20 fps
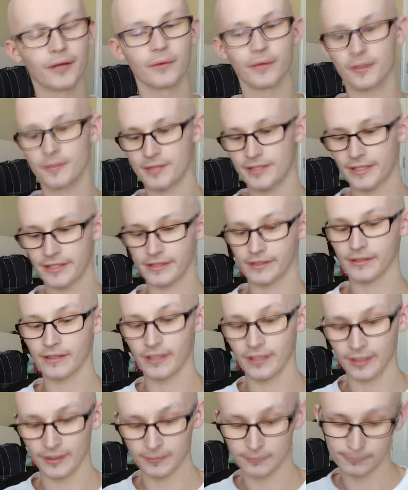know what I'm
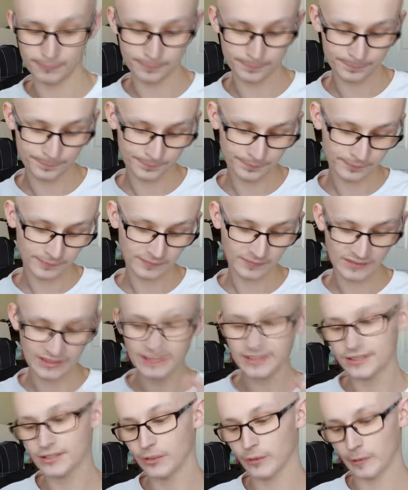saying.
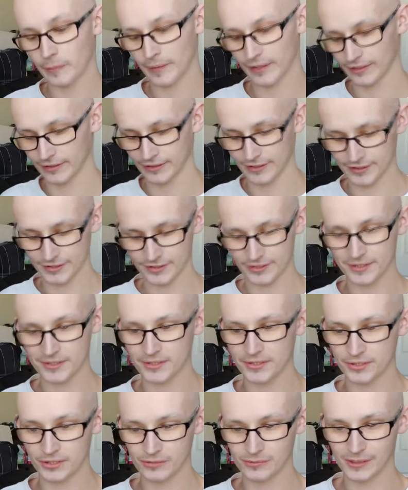This is going in my collection. This
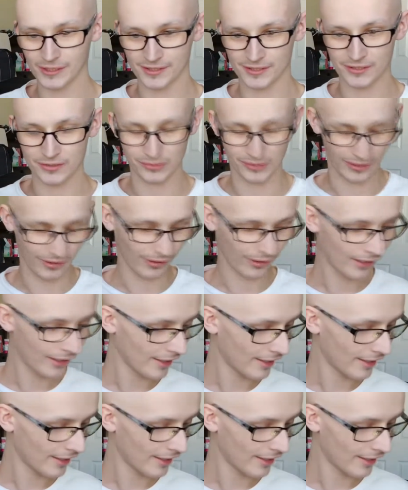is $2 as well.